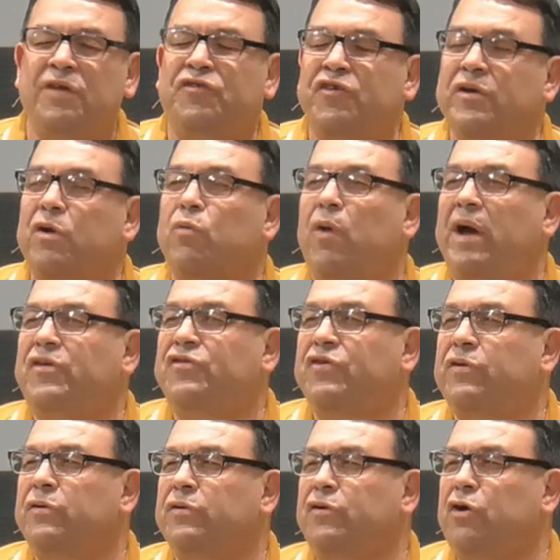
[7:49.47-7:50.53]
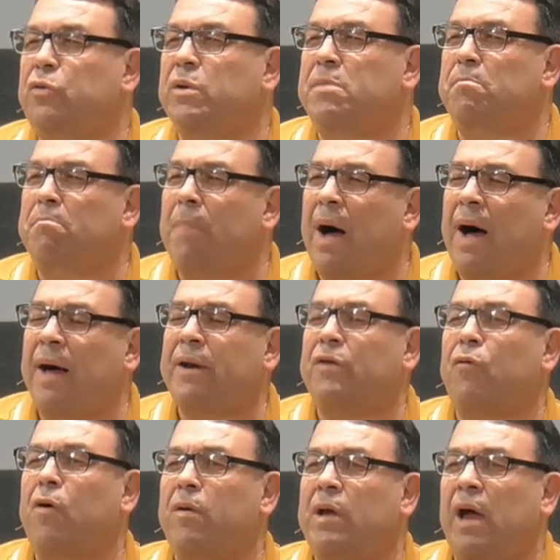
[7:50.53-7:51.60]
generation will do in
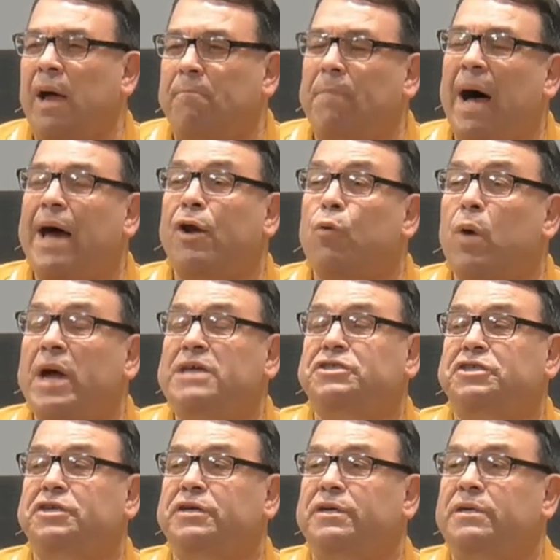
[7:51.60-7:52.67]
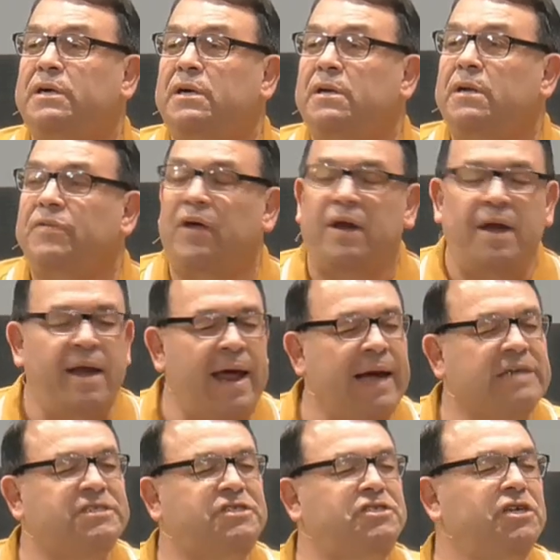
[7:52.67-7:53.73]
moder- moderation, the
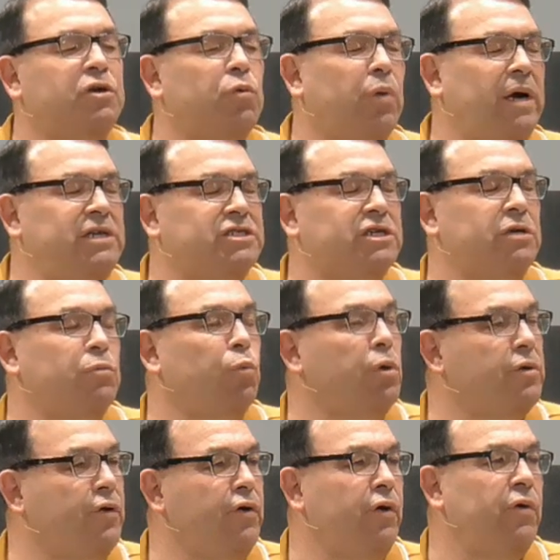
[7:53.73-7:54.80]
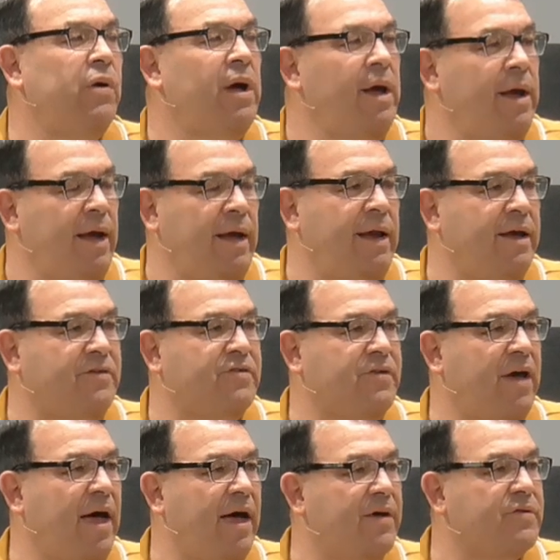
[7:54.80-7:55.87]
next generation will do in
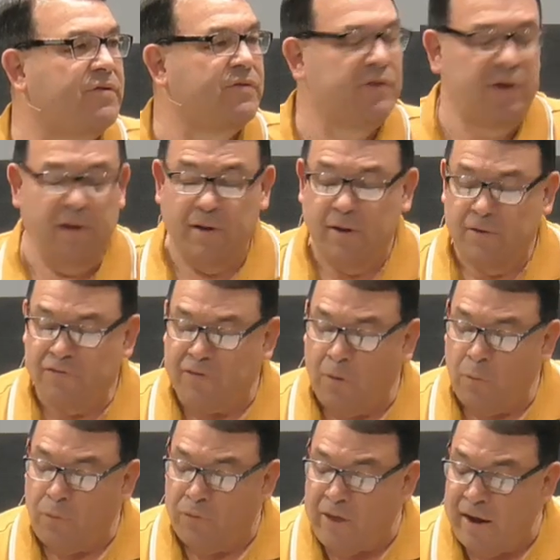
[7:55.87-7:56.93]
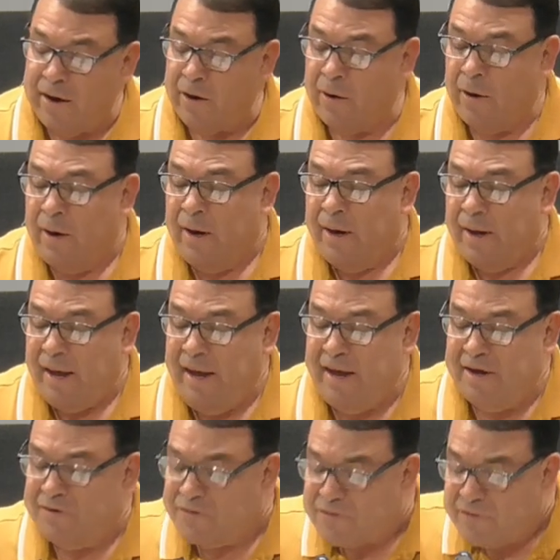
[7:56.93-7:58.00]
excess. So there
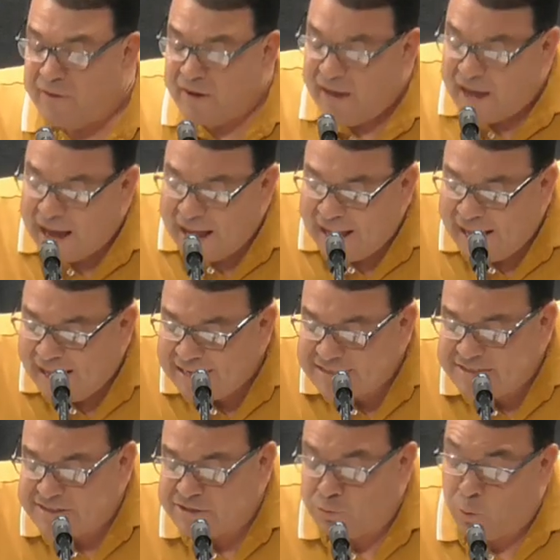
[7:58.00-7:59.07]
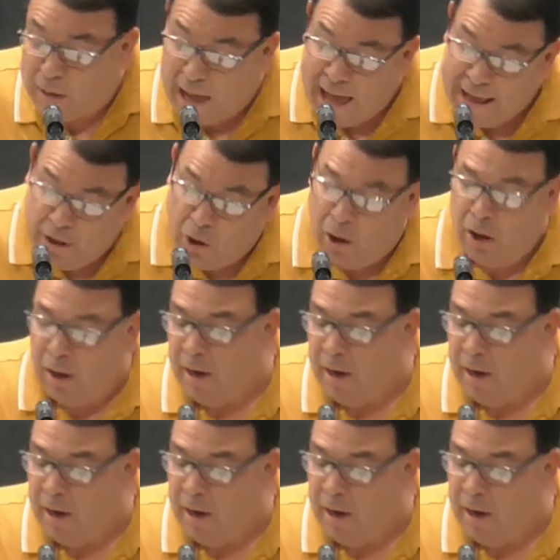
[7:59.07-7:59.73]
is the gods, what I call,